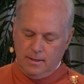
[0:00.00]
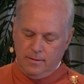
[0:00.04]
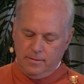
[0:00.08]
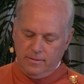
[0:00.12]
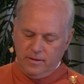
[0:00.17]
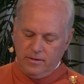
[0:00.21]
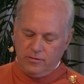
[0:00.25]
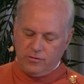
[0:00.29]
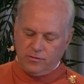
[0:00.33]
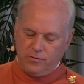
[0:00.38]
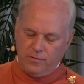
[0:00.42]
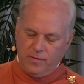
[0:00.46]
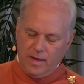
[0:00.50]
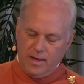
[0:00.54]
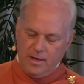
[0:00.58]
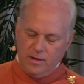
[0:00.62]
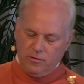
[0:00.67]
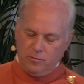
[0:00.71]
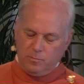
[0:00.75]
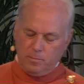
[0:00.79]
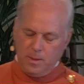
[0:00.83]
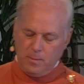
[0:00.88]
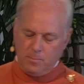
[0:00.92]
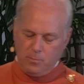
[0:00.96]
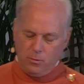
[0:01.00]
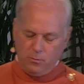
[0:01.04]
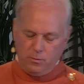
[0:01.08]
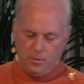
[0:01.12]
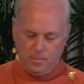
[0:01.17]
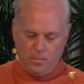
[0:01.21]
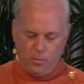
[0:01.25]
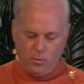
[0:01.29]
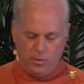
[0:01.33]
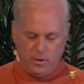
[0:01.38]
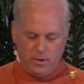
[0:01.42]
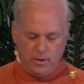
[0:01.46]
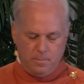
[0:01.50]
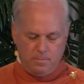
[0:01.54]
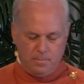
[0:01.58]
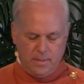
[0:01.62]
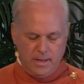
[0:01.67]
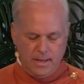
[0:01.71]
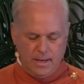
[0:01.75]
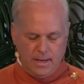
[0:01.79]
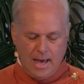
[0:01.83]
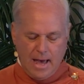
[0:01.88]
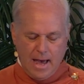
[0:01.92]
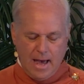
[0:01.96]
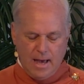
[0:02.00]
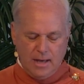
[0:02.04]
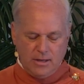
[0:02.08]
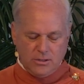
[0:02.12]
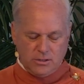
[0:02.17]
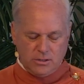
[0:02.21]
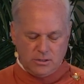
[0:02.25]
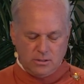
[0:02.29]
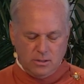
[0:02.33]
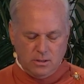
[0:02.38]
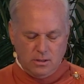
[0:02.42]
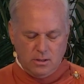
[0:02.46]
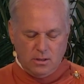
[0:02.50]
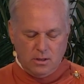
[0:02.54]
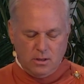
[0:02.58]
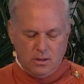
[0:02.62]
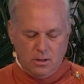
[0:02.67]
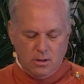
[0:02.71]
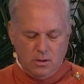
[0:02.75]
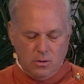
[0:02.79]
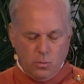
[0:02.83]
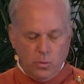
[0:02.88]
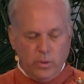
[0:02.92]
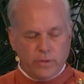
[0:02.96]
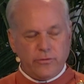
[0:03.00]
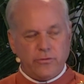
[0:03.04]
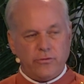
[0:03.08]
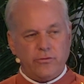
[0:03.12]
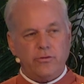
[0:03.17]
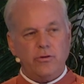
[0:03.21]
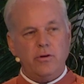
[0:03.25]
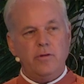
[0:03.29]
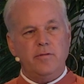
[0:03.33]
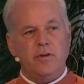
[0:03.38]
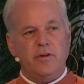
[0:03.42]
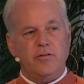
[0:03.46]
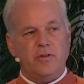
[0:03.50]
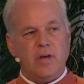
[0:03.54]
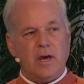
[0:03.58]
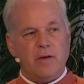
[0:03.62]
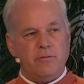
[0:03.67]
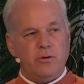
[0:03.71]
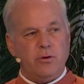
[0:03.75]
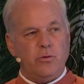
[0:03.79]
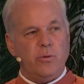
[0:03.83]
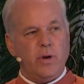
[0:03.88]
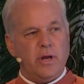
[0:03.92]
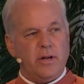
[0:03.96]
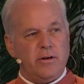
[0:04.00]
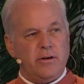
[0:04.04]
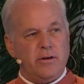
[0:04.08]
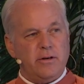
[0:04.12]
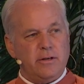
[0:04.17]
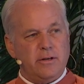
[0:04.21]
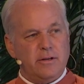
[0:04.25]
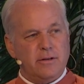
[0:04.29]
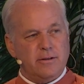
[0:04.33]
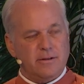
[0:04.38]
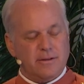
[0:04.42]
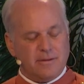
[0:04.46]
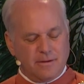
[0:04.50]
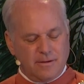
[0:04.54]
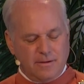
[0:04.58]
In this phase, people reported being asked, what service have you rendered?